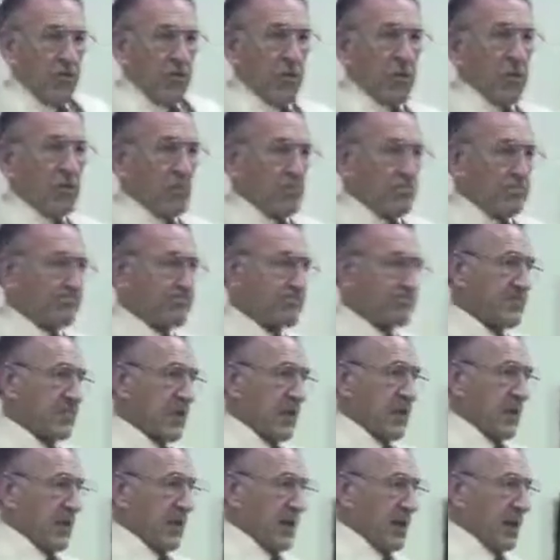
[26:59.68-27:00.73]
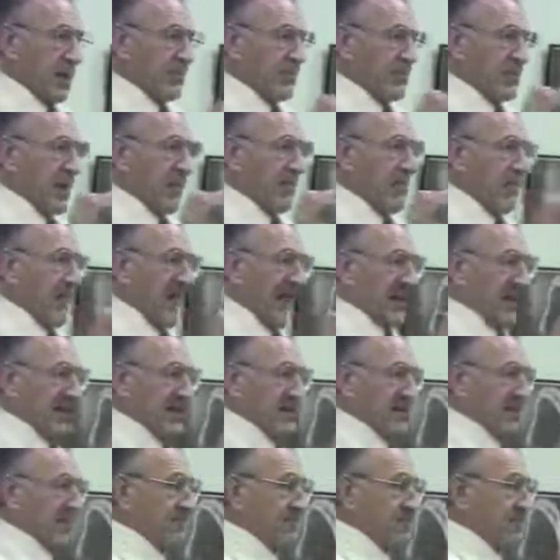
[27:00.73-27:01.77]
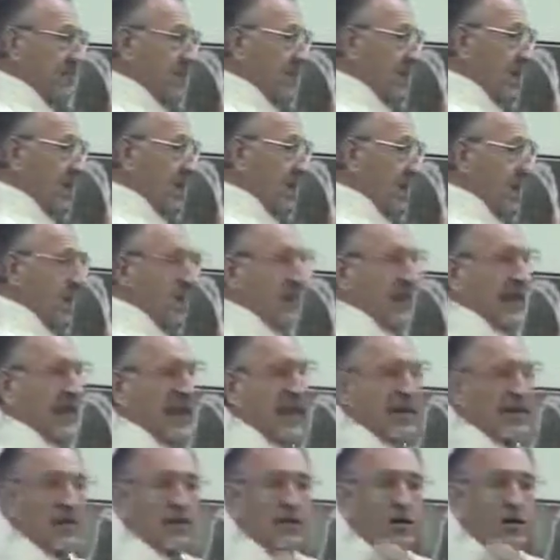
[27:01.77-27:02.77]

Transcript: womb, a, a place that